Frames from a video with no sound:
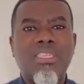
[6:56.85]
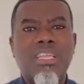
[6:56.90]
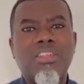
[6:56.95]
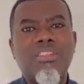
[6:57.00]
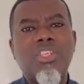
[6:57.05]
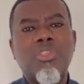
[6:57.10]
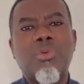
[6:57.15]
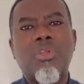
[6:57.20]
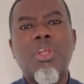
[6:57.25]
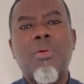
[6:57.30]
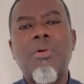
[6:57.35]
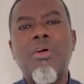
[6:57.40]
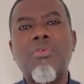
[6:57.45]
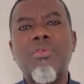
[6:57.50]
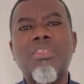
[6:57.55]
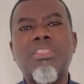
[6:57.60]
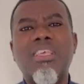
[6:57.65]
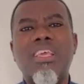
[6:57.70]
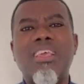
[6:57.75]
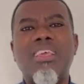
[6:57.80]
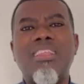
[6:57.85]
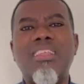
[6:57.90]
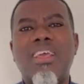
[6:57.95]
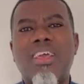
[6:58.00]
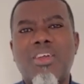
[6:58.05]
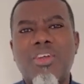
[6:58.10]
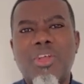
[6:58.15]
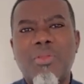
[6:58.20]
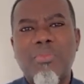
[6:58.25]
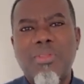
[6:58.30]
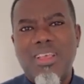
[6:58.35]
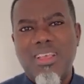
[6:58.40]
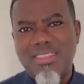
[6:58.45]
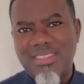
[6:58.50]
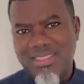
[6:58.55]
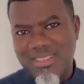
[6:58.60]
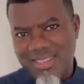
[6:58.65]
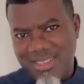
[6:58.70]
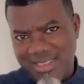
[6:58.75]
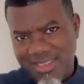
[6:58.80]
Now, this is Reno Mokri saying, God
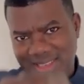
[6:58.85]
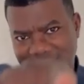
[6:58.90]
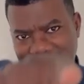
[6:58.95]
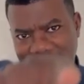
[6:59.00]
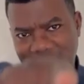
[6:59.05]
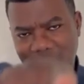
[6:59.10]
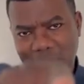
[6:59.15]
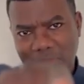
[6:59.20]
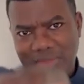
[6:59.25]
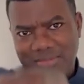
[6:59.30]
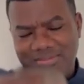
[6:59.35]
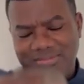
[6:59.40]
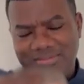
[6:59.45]
bless you.